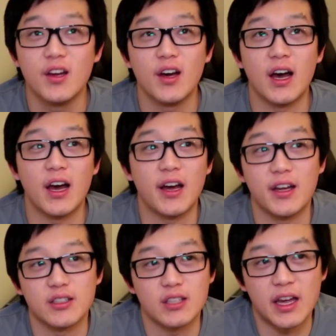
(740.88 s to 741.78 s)

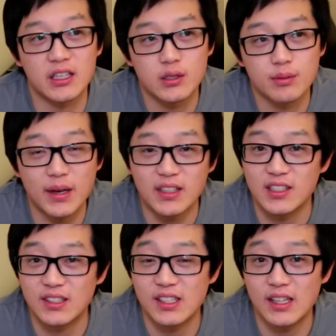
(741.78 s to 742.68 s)
and expect to
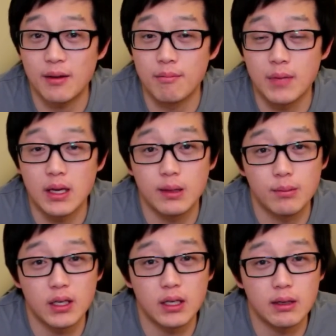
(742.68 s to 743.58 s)
see that
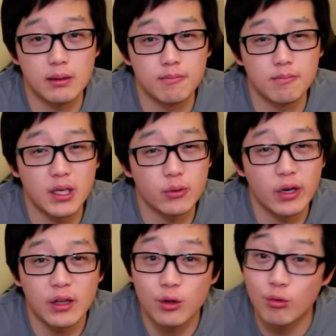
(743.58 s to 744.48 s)
maybe
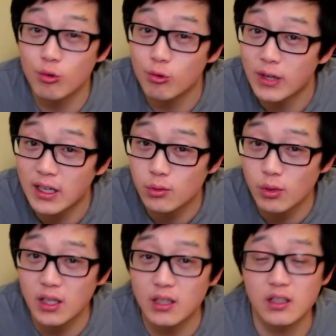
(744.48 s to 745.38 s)
midway through next week.